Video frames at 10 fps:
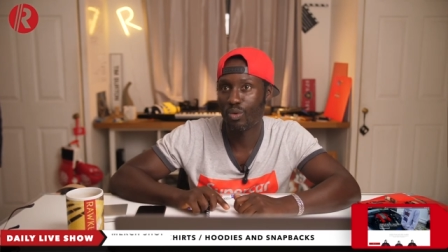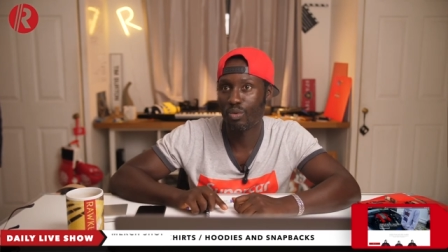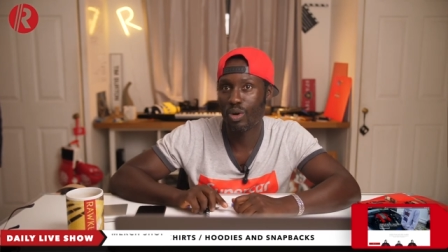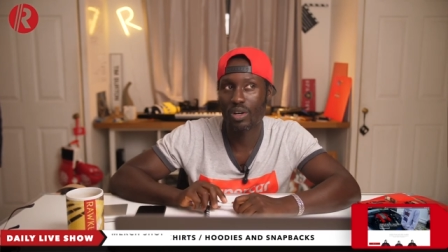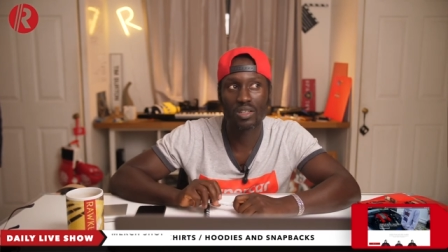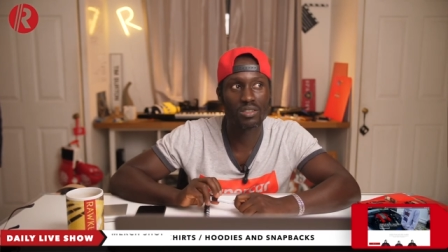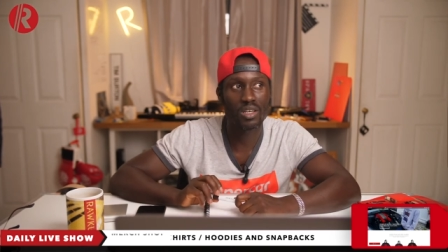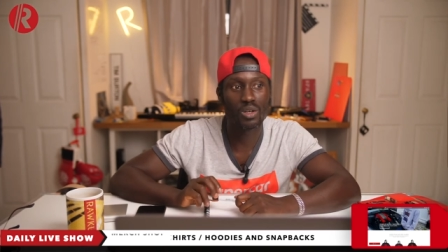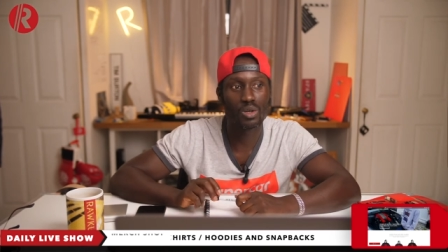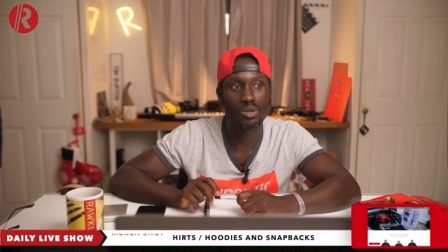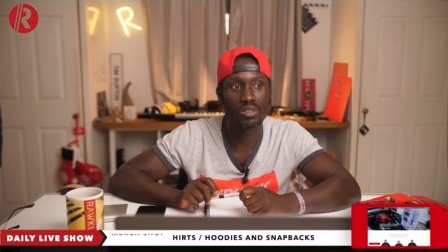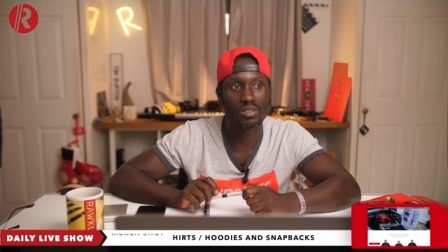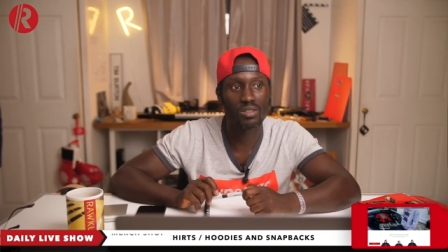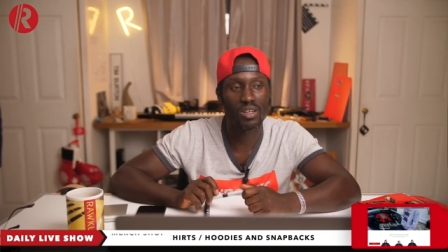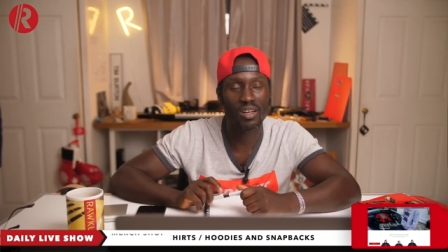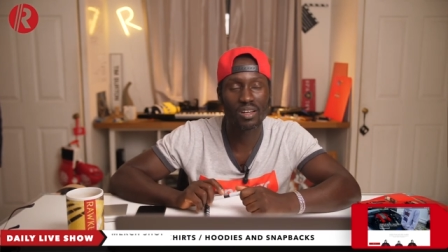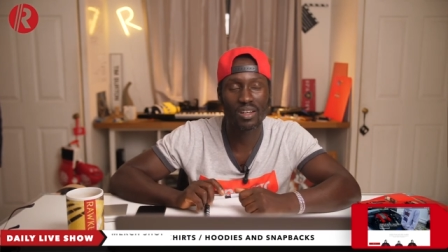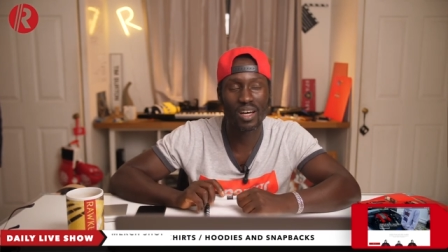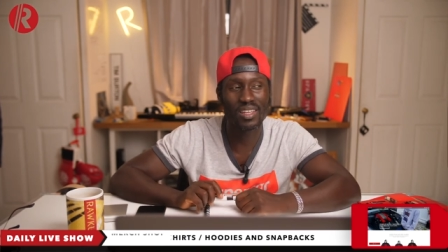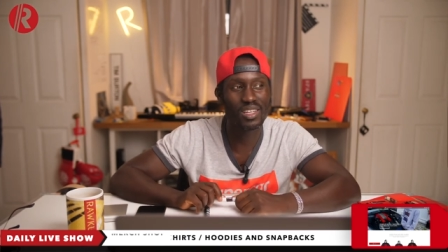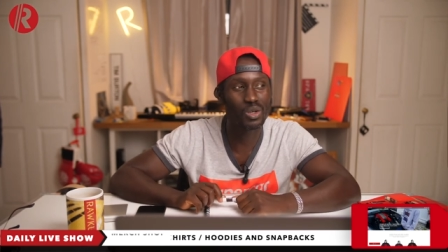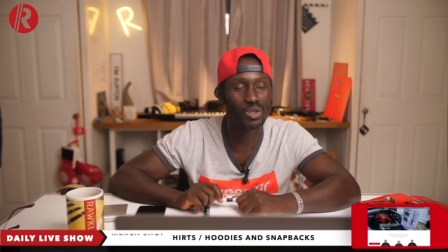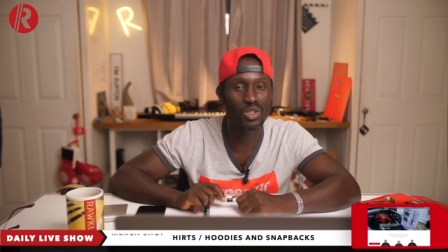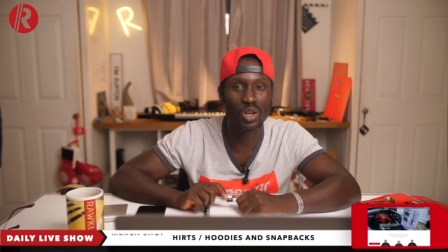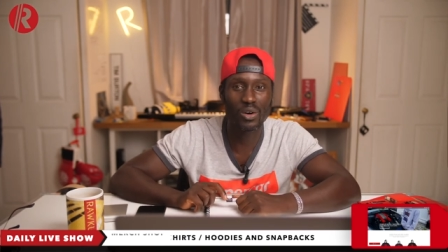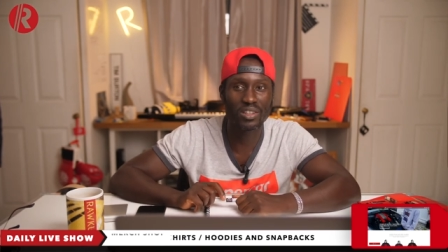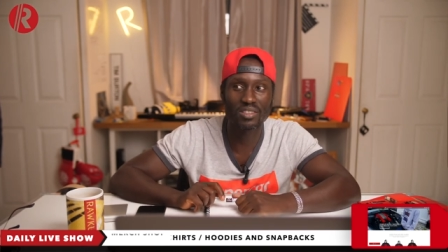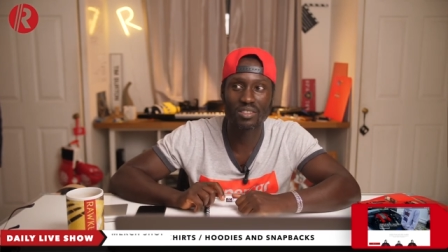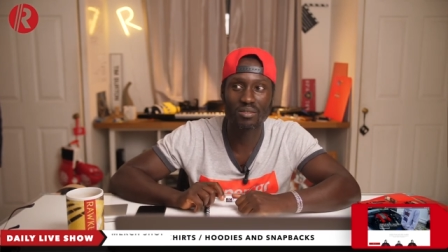what is a good uh, are there any good Toyotas?